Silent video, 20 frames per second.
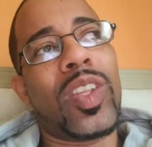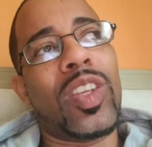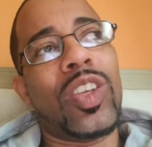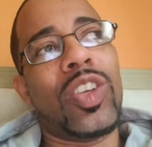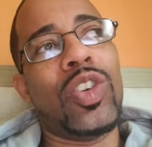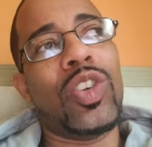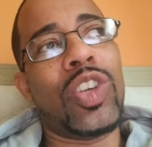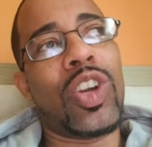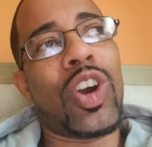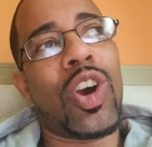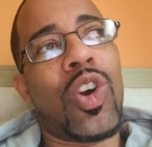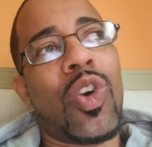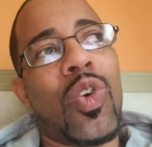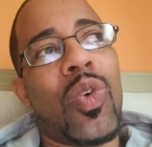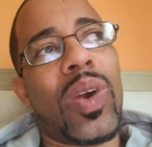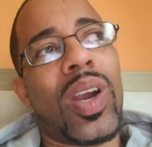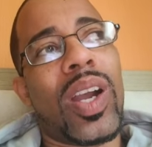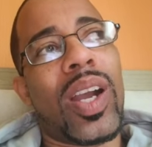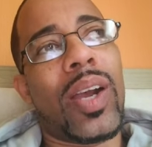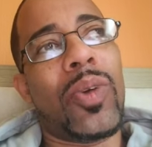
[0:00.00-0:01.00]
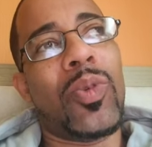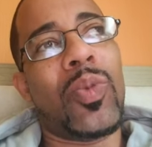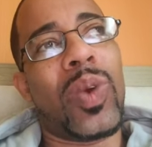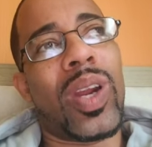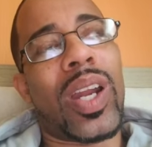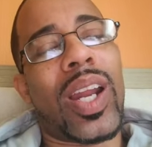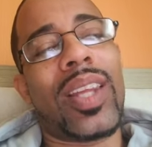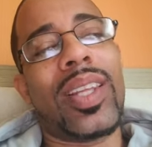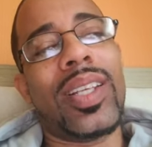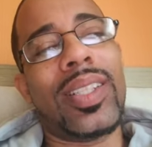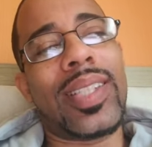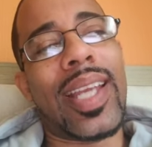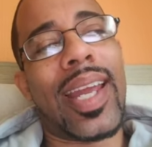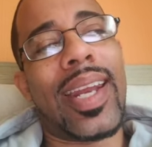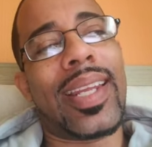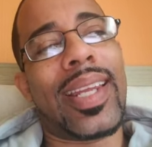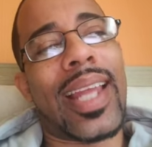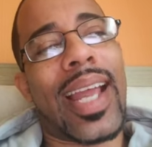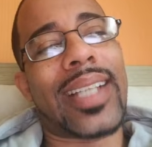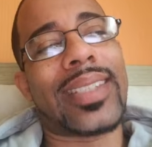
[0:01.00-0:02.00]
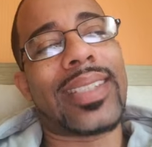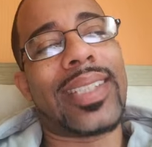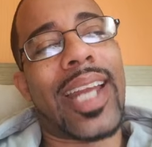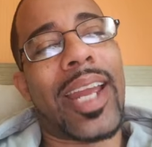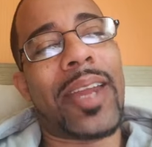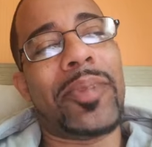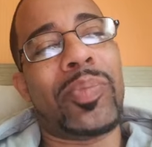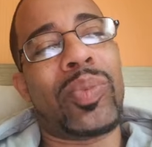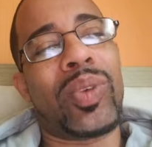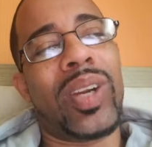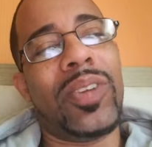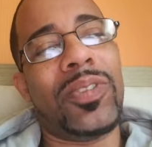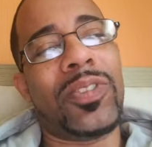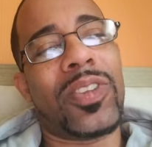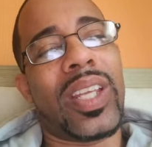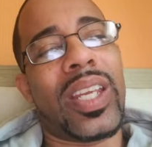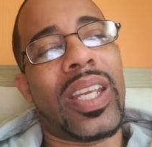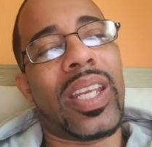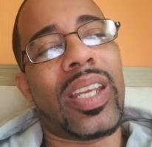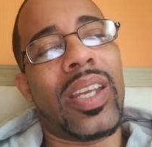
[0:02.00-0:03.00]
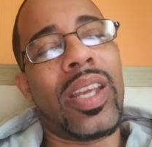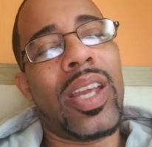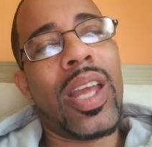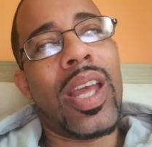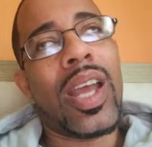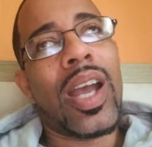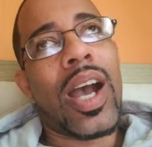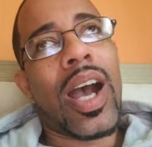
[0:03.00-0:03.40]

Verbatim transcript: you know, when I looked at it last night briefly,